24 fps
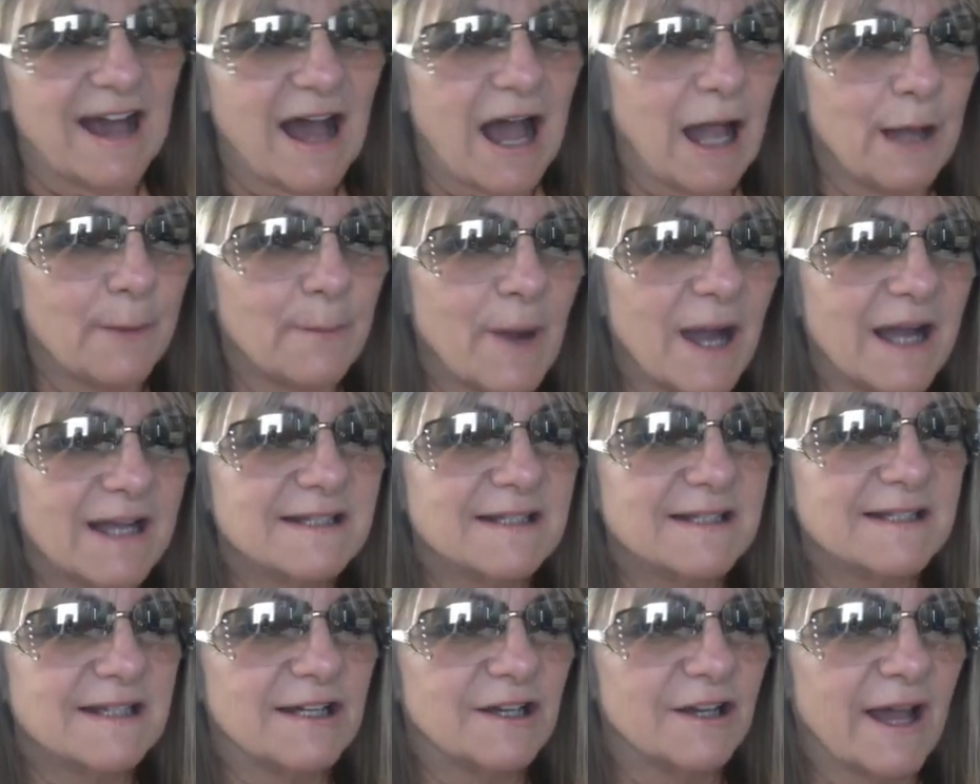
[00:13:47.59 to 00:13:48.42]
I
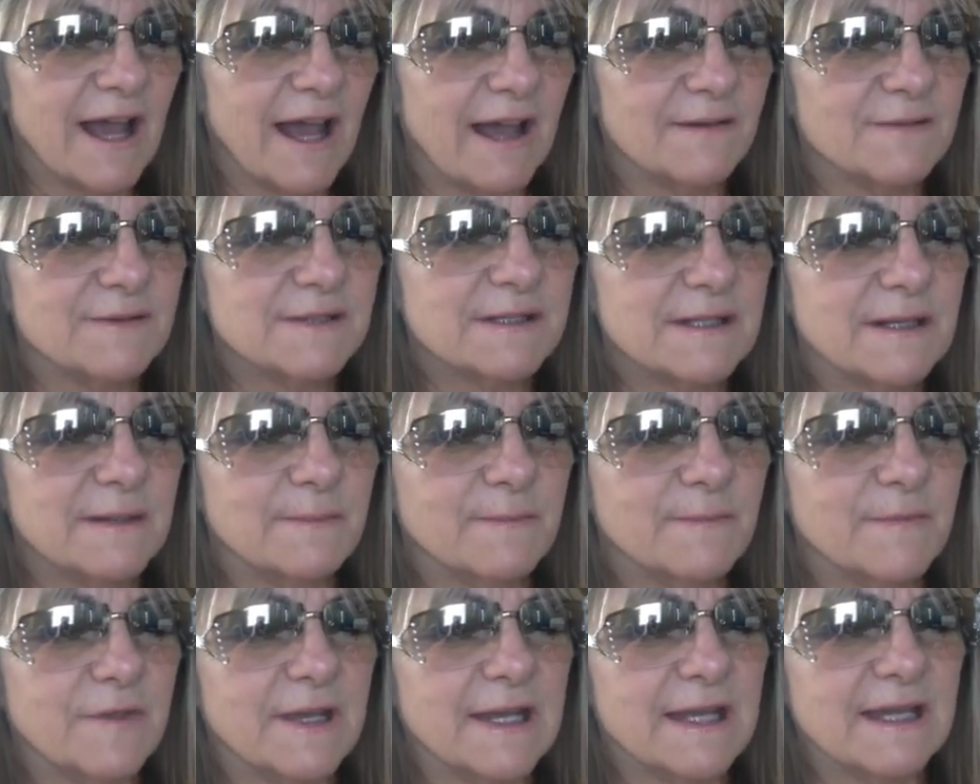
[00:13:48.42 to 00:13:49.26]
might still have
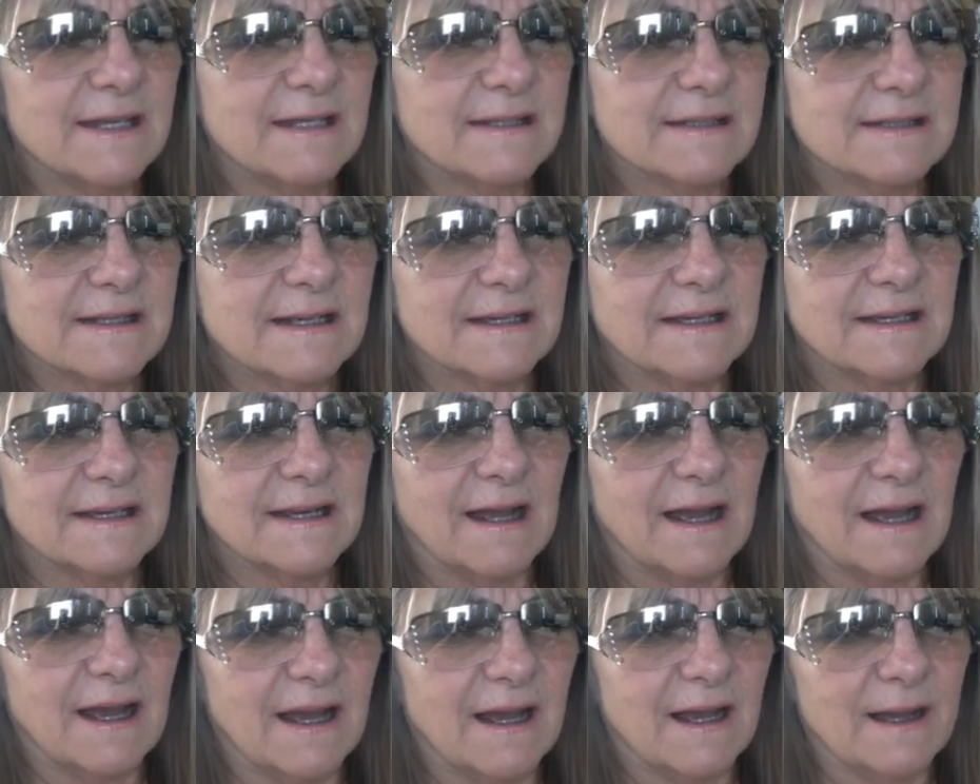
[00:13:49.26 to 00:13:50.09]
some things that
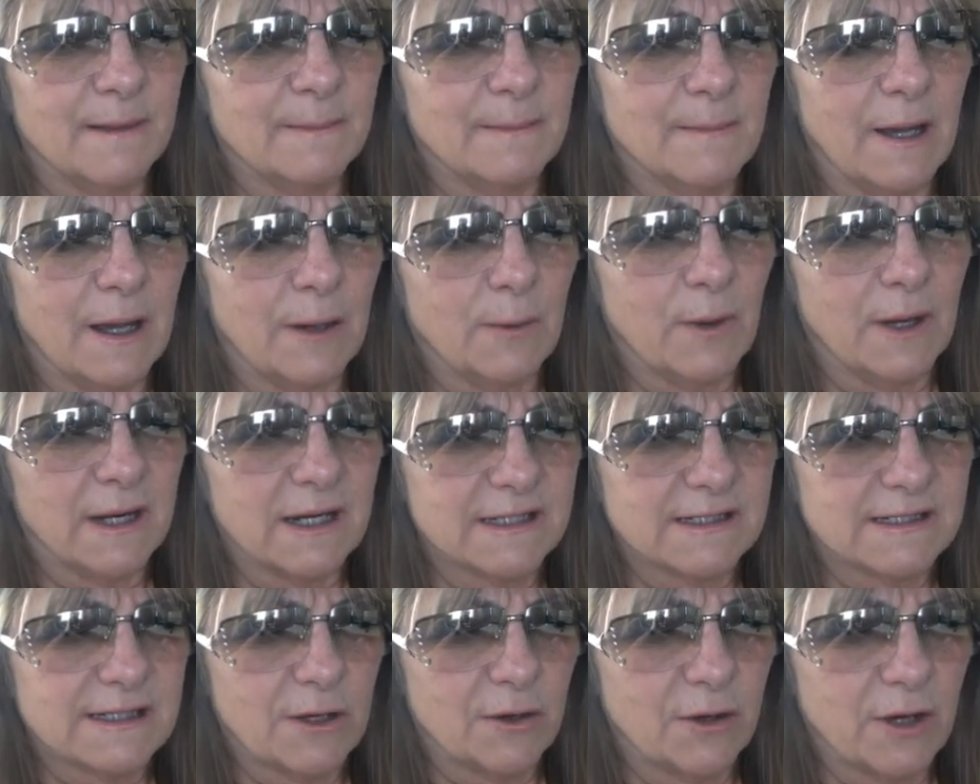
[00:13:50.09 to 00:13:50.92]
I want
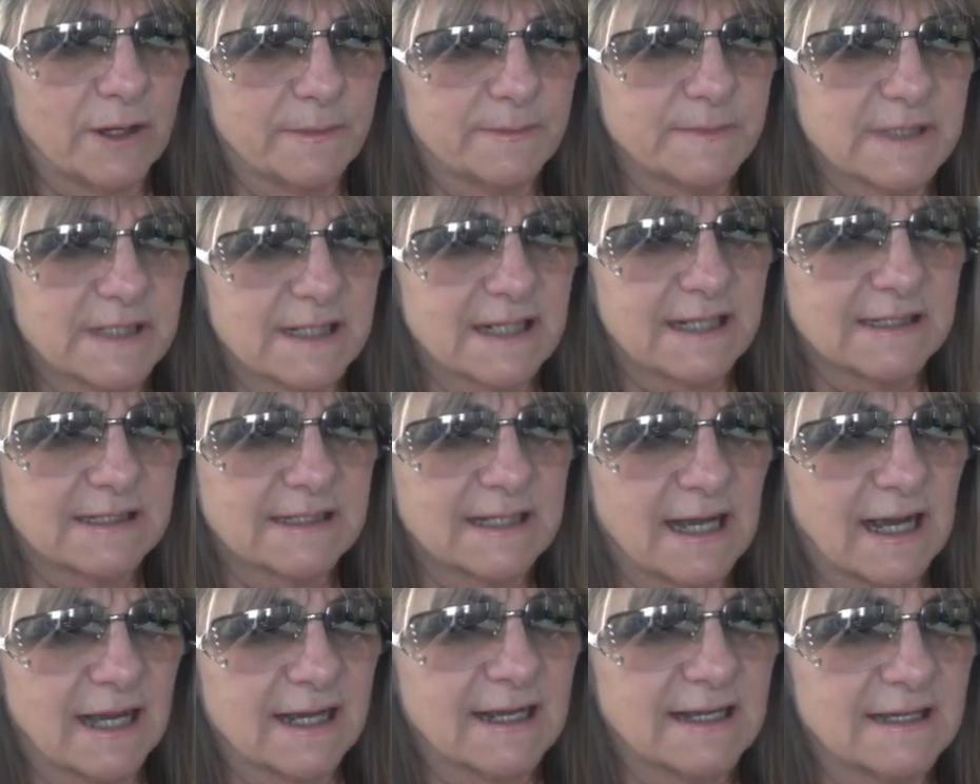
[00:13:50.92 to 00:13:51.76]
to tow up to
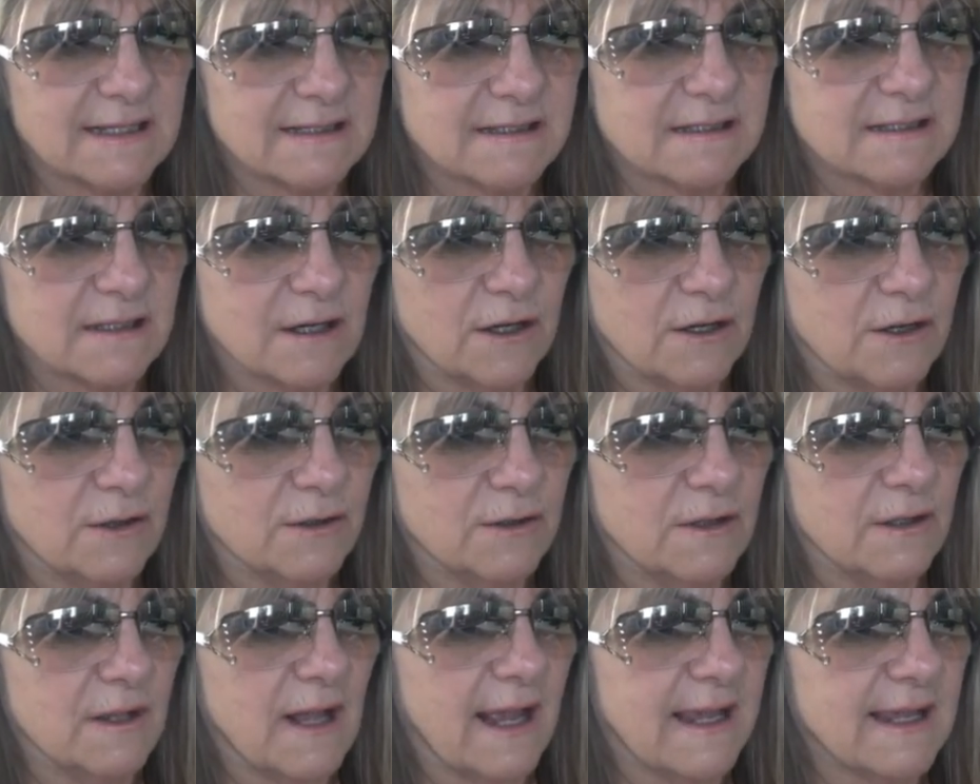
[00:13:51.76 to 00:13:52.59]
Kentucky.
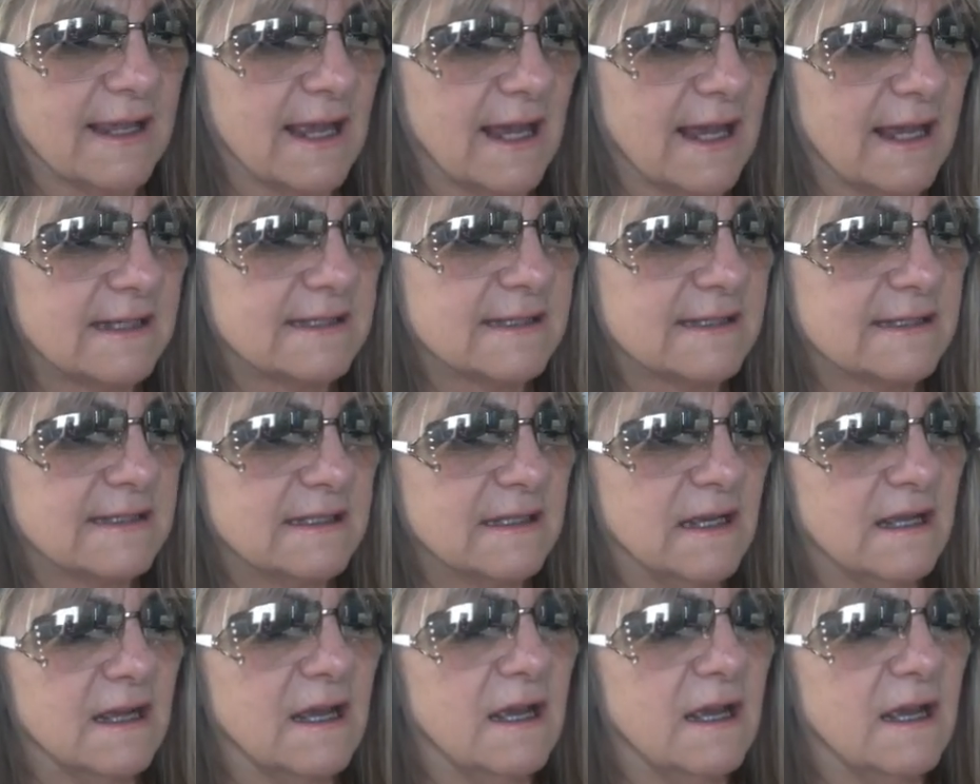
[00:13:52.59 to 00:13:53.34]
So I guess